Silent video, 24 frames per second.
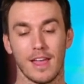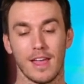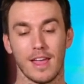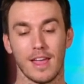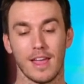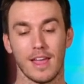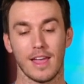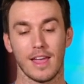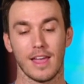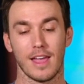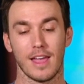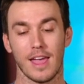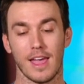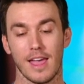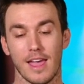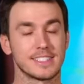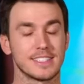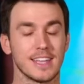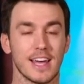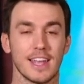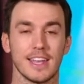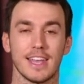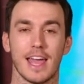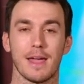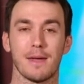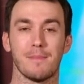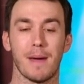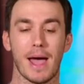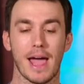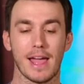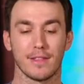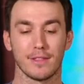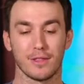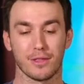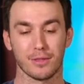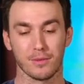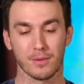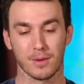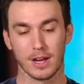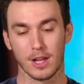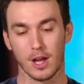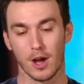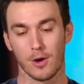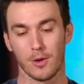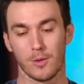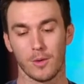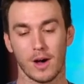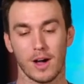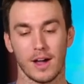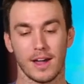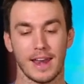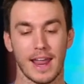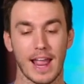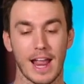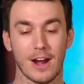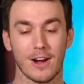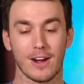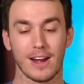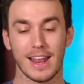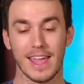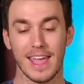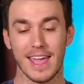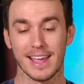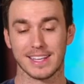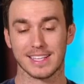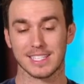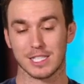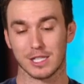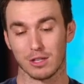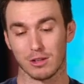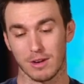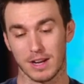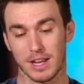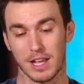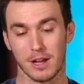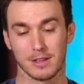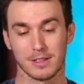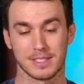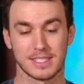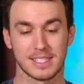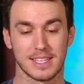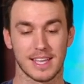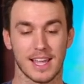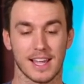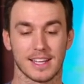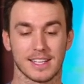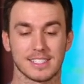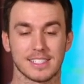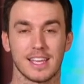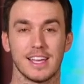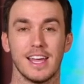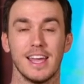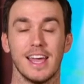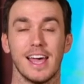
Heading into Sunday, batting 301. Aaron Hicks, 306.